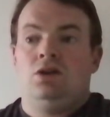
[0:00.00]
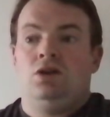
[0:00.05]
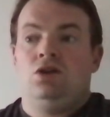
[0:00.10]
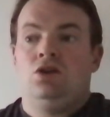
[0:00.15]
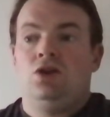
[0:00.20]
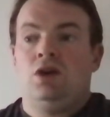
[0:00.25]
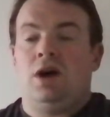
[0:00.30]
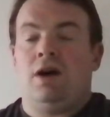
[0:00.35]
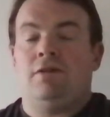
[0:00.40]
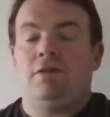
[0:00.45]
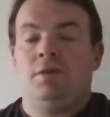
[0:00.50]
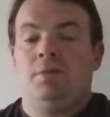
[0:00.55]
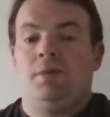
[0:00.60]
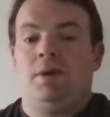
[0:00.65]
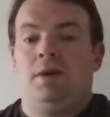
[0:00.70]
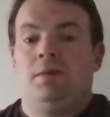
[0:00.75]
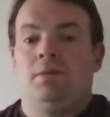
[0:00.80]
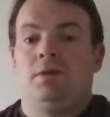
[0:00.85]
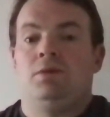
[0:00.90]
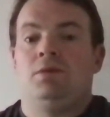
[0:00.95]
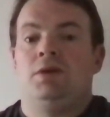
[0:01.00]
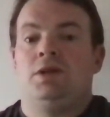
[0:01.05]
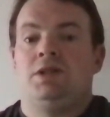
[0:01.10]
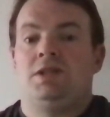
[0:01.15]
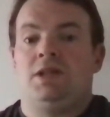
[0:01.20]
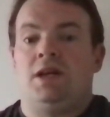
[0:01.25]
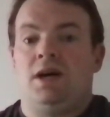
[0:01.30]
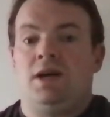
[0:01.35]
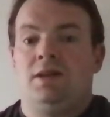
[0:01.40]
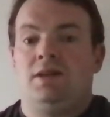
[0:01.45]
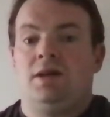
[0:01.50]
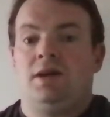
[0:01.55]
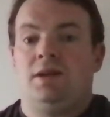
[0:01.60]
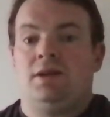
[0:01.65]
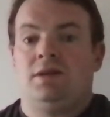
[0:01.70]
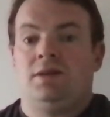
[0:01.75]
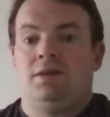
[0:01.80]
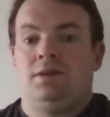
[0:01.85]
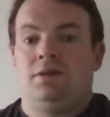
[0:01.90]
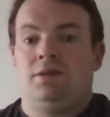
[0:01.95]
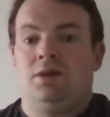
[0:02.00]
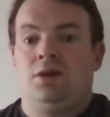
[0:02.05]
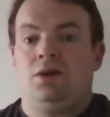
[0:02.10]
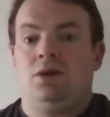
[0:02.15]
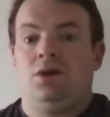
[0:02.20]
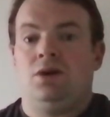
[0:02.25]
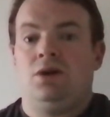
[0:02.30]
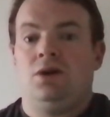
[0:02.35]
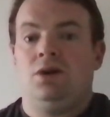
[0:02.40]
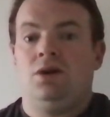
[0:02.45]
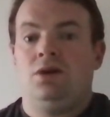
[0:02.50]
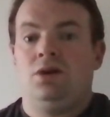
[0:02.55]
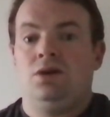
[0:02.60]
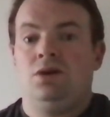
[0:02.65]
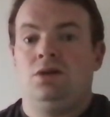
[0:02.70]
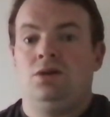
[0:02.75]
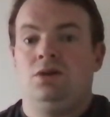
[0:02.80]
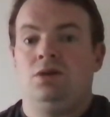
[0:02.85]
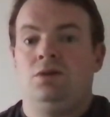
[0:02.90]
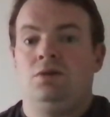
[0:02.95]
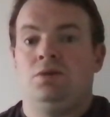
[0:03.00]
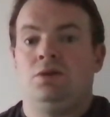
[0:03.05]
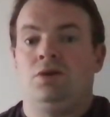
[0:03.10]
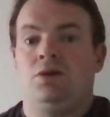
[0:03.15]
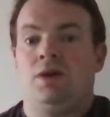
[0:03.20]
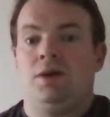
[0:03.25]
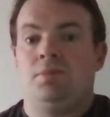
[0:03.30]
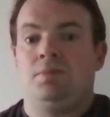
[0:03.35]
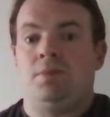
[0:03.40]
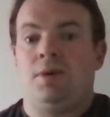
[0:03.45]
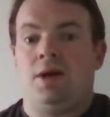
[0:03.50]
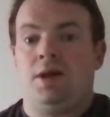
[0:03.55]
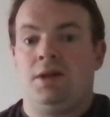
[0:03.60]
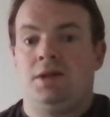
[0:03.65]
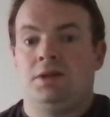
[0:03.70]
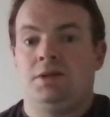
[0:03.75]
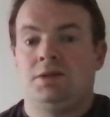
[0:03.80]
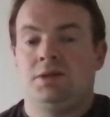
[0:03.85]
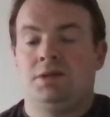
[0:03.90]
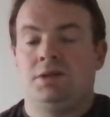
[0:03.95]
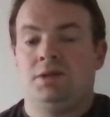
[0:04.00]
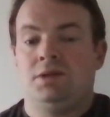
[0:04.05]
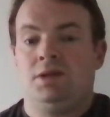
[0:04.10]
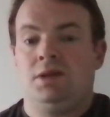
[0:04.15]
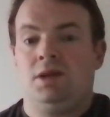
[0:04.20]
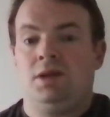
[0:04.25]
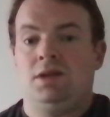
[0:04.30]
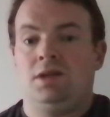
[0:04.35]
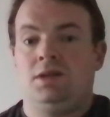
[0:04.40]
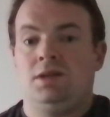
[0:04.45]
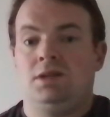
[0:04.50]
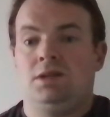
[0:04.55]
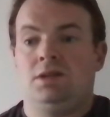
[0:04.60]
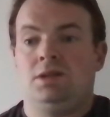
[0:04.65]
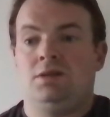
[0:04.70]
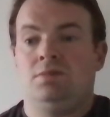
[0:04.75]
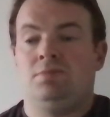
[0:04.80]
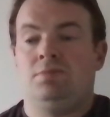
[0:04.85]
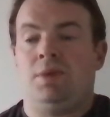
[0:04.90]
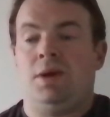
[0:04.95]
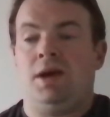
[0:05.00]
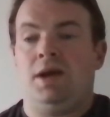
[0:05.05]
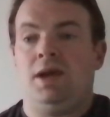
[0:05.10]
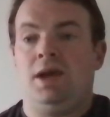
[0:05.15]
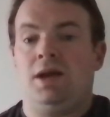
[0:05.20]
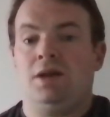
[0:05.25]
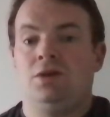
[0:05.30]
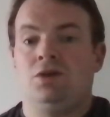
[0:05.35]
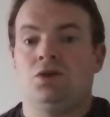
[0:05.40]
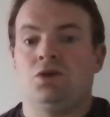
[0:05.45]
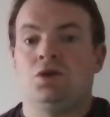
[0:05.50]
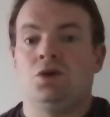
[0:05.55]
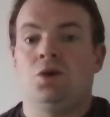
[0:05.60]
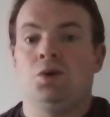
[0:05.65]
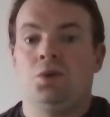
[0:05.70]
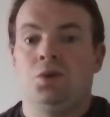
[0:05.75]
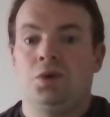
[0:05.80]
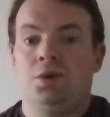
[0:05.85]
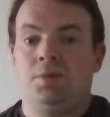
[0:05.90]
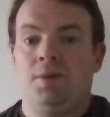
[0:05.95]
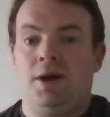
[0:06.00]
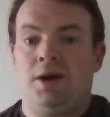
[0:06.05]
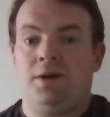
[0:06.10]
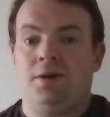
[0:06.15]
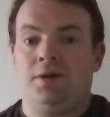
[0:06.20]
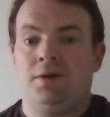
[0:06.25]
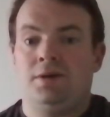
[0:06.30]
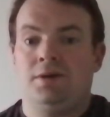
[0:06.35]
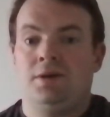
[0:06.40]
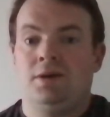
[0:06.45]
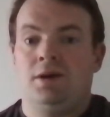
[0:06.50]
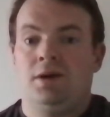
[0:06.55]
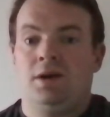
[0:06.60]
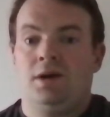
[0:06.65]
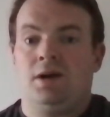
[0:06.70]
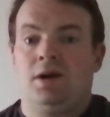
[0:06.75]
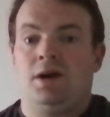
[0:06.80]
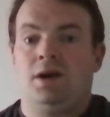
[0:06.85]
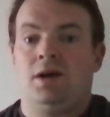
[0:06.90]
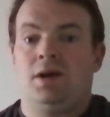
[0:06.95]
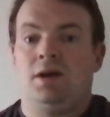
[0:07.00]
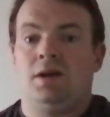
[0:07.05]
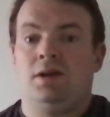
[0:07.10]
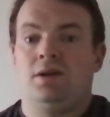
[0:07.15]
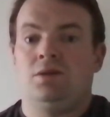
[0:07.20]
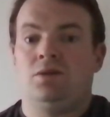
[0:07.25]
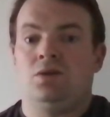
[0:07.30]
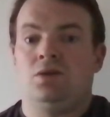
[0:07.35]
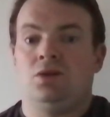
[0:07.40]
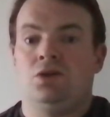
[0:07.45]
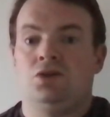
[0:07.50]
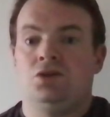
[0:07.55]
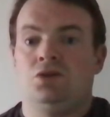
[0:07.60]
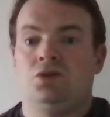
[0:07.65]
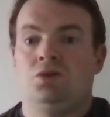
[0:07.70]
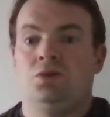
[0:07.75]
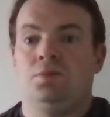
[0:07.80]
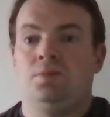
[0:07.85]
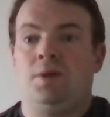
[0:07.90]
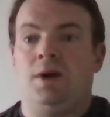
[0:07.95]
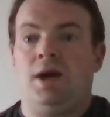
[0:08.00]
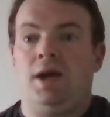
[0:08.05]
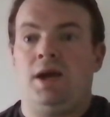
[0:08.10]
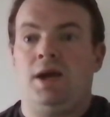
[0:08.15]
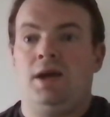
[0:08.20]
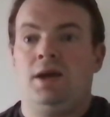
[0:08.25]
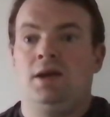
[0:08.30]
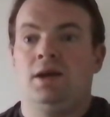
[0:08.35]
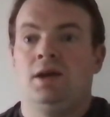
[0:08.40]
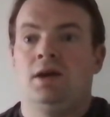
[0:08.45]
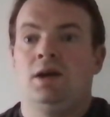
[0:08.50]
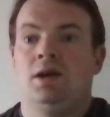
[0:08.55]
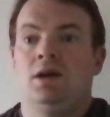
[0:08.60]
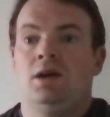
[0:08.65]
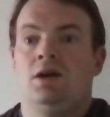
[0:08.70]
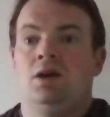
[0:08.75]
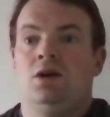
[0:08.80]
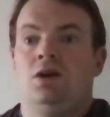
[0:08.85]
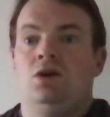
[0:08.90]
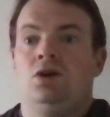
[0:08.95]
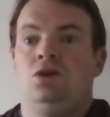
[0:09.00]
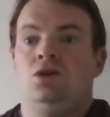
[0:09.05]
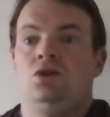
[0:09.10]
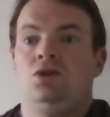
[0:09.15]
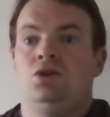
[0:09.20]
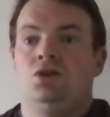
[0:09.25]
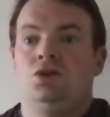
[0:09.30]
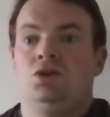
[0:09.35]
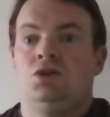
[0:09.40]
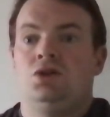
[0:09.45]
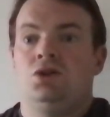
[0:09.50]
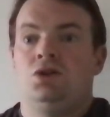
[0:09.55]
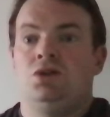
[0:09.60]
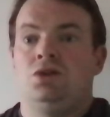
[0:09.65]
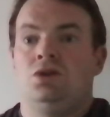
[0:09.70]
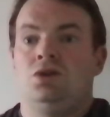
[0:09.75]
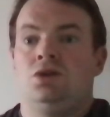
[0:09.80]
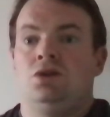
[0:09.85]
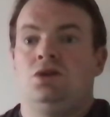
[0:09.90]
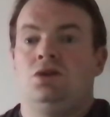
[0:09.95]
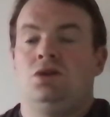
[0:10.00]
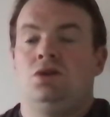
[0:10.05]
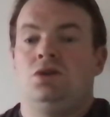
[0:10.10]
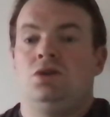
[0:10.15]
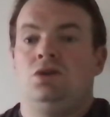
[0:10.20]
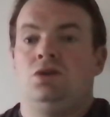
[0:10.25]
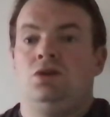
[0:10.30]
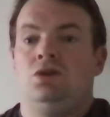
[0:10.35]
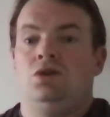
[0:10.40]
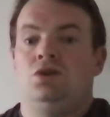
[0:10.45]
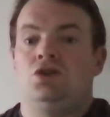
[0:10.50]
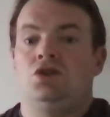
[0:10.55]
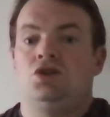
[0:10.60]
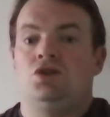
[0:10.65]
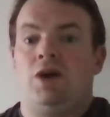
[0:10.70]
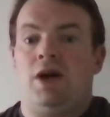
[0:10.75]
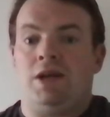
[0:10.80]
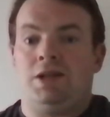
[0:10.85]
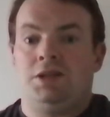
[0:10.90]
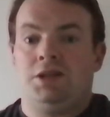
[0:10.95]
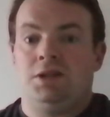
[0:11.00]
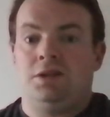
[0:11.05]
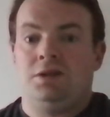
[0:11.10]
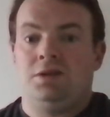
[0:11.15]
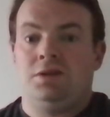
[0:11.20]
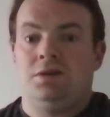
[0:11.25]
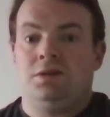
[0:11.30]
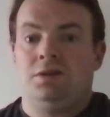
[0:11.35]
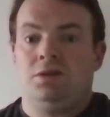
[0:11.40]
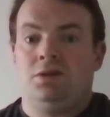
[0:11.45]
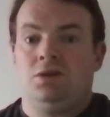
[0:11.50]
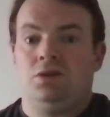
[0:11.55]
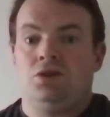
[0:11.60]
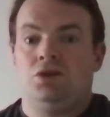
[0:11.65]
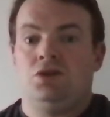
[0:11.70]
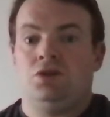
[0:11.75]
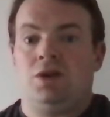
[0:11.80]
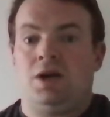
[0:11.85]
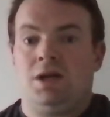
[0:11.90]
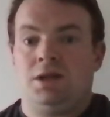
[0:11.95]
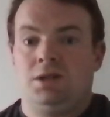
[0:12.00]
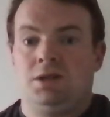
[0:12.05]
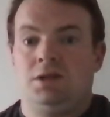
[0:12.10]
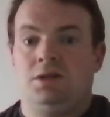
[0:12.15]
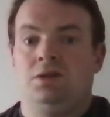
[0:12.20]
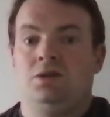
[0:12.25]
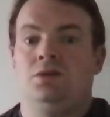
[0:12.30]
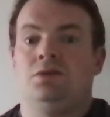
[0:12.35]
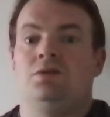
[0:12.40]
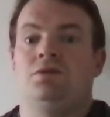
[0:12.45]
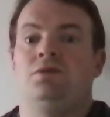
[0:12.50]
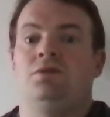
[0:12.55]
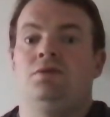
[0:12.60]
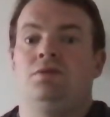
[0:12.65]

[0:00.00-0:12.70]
You have to be able to withstand that. Now, how you create balance is by getting your core better, and also by using your stretching, especially